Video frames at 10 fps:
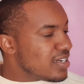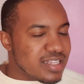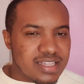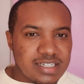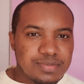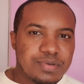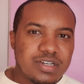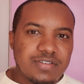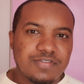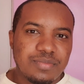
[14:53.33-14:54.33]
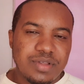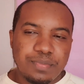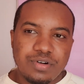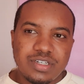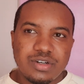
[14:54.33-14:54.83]
they are speaking from the
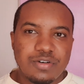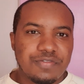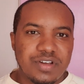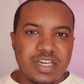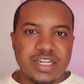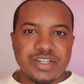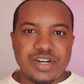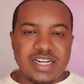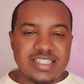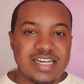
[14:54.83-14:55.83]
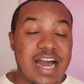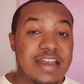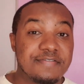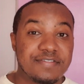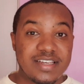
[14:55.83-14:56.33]
point of ignorance and
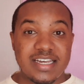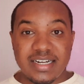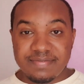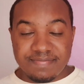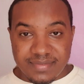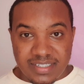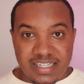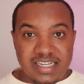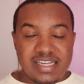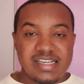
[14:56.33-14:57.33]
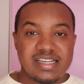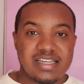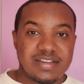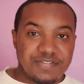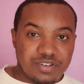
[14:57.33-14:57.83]
fear.
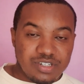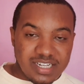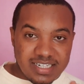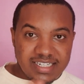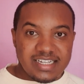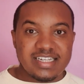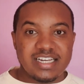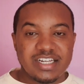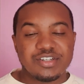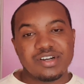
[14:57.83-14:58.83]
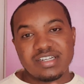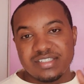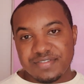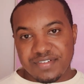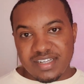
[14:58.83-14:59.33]
If not entirely
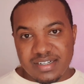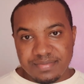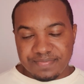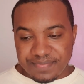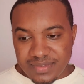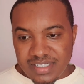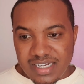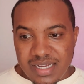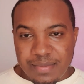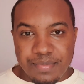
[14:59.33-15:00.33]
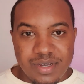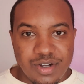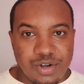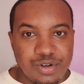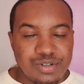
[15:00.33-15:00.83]
ignorance, fear,
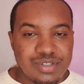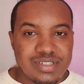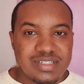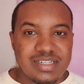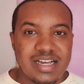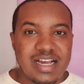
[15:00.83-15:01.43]
because